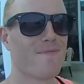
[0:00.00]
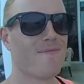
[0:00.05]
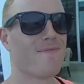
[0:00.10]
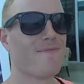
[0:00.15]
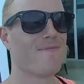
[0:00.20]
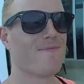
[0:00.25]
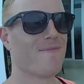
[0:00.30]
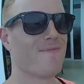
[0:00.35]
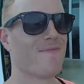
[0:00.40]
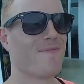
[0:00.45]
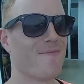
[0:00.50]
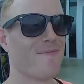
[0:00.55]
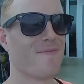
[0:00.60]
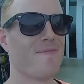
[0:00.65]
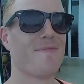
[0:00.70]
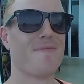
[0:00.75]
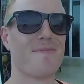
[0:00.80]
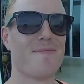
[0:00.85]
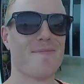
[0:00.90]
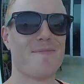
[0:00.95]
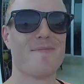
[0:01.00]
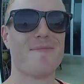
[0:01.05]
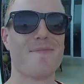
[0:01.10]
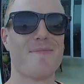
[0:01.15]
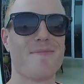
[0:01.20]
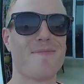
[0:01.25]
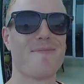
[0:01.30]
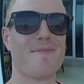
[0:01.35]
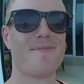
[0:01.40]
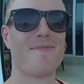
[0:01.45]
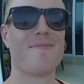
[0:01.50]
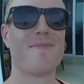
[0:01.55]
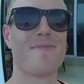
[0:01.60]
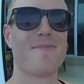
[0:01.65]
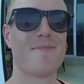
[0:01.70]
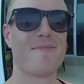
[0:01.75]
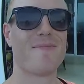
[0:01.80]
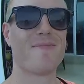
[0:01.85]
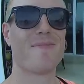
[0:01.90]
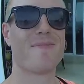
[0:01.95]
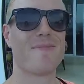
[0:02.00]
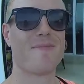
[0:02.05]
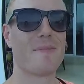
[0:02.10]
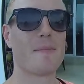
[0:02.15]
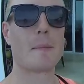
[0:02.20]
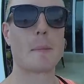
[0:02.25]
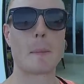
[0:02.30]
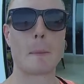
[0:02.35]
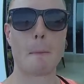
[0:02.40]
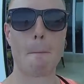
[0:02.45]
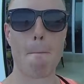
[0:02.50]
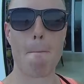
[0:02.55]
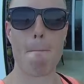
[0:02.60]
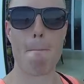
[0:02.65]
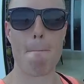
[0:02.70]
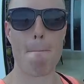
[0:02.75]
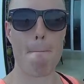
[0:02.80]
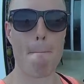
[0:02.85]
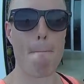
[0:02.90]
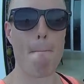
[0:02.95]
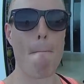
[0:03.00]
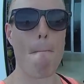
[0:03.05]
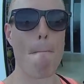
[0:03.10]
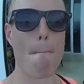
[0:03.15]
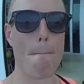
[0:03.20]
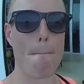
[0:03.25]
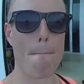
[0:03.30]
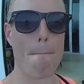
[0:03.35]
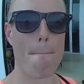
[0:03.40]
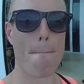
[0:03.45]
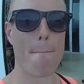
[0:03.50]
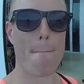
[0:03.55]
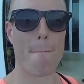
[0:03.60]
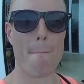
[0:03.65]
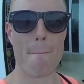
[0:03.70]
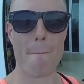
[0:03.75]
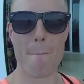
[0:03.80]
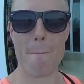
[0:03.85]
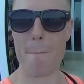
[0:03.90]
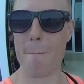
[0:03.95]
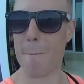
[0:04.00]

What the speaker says: (silent)